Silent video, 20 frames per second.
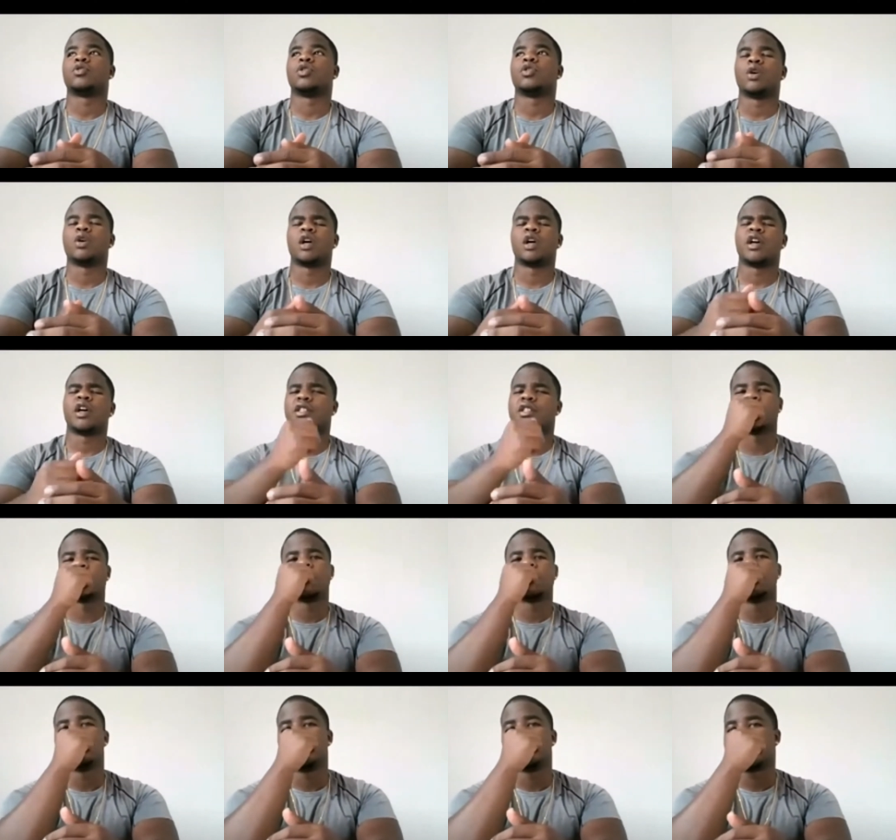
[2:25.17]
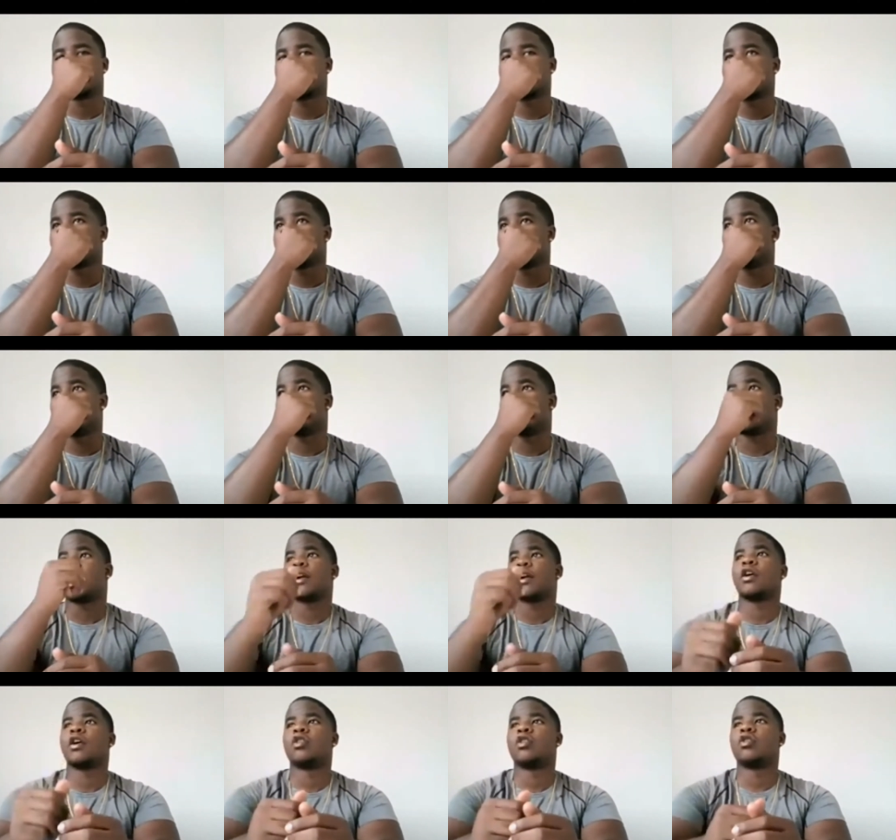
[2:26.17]
what age did you move to Cali though?
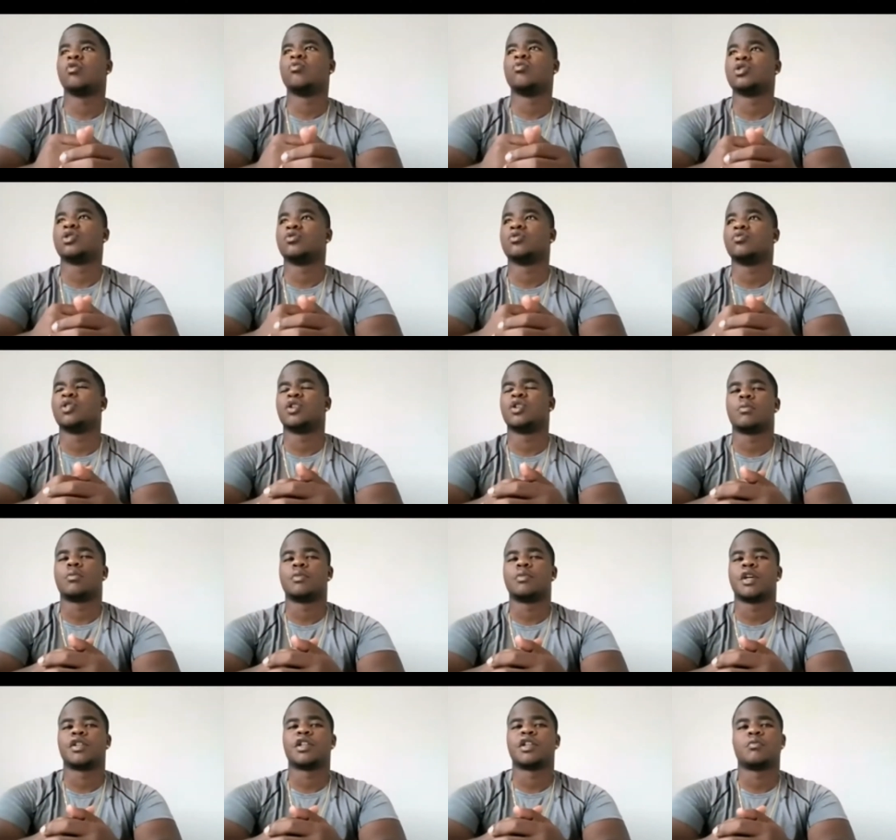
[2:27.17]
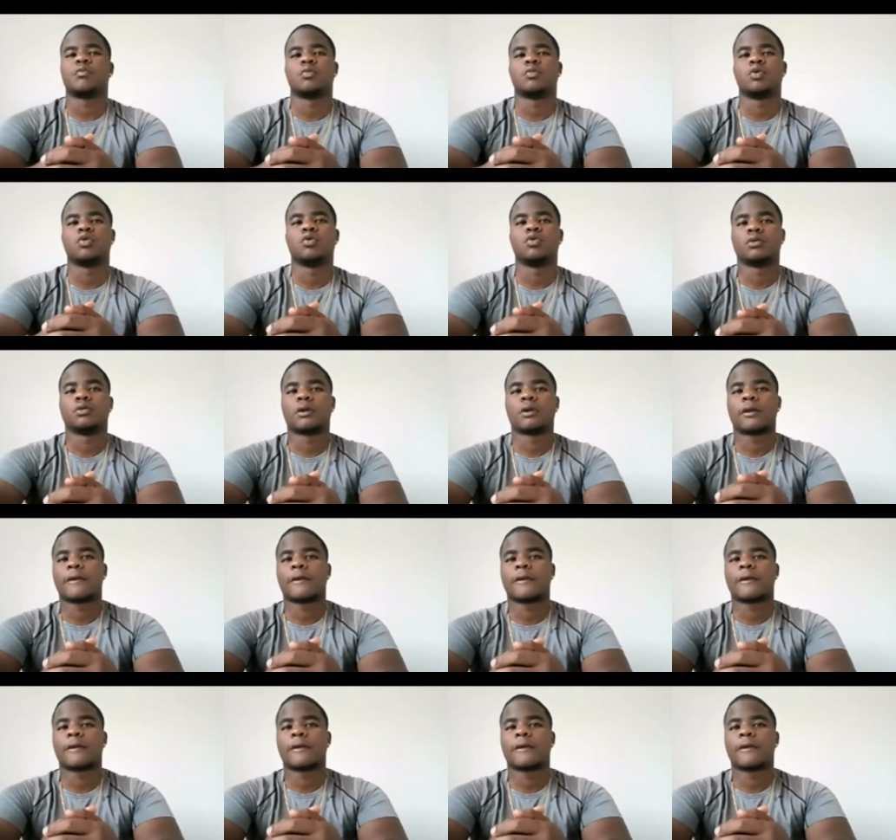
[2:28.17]
Like, how old was you when y'all made that move?